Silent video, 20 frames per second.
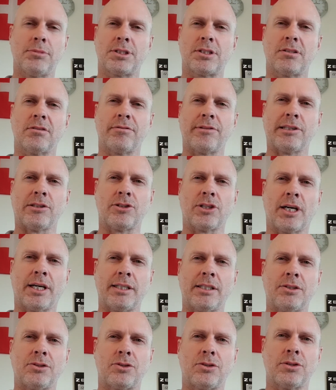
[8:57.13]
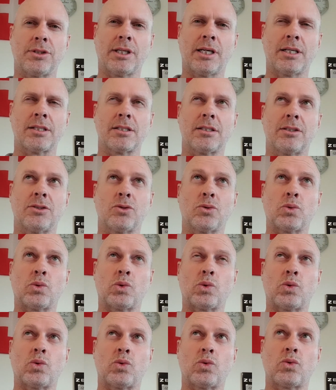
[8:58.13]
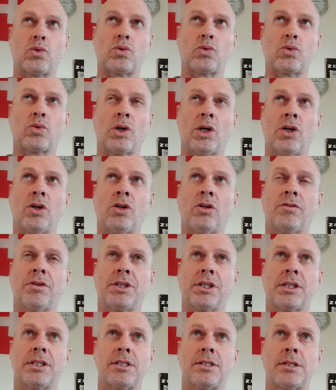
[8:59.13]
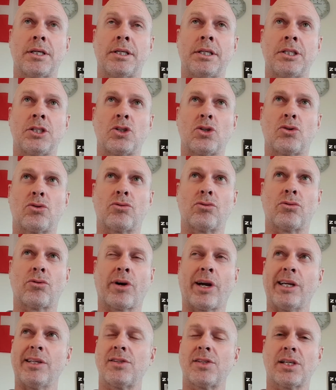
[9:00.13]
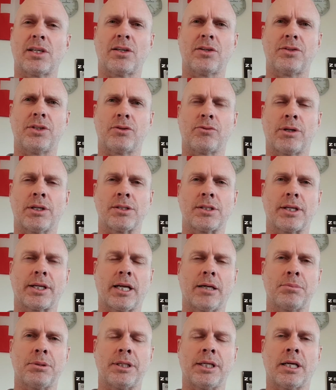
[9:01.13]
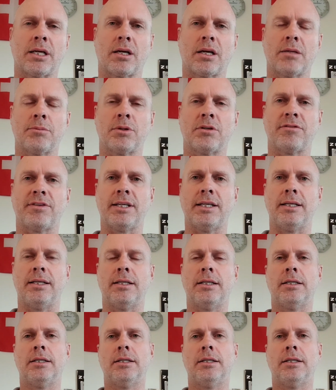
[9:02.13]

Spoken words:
Weil died in 2012. I think his grandson, runs that company now. Raymond Weil.